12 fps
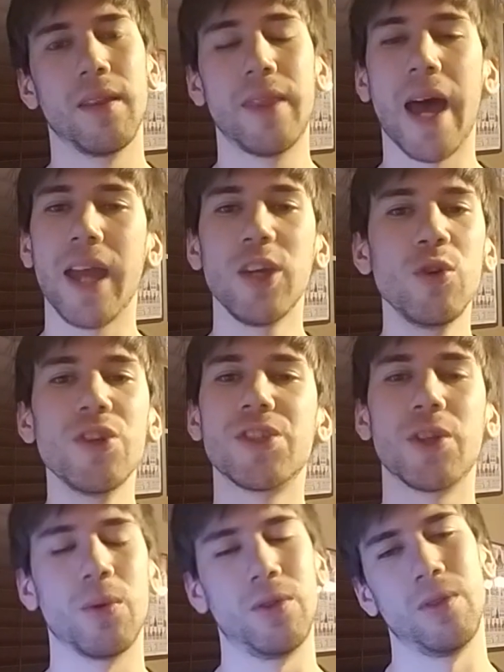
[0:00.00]
that you
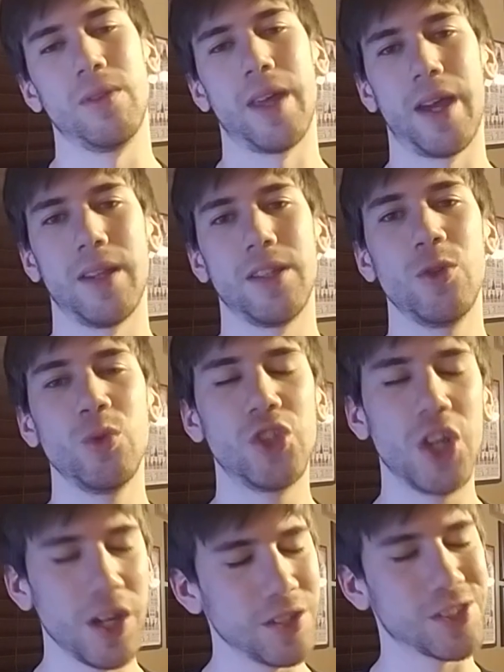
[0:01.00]
just don't do that. You
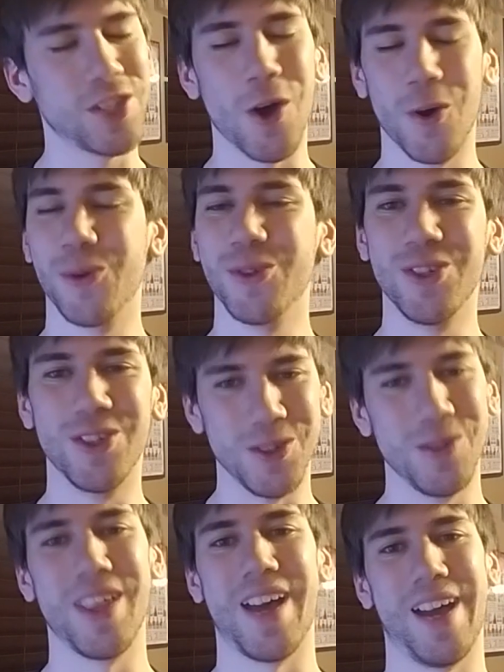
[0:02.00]
just don't
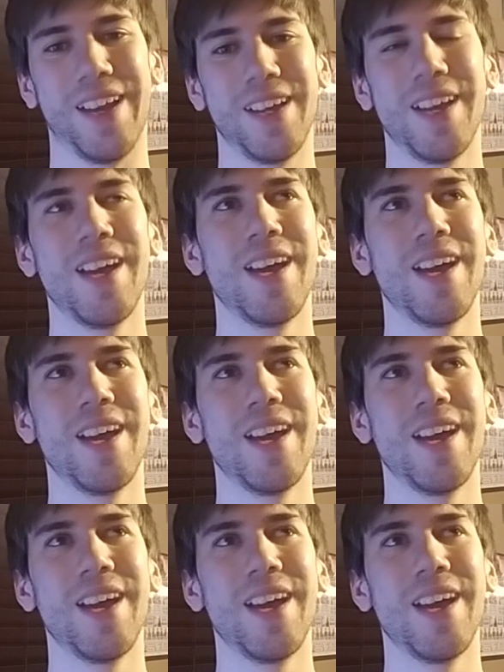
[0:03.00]
do that.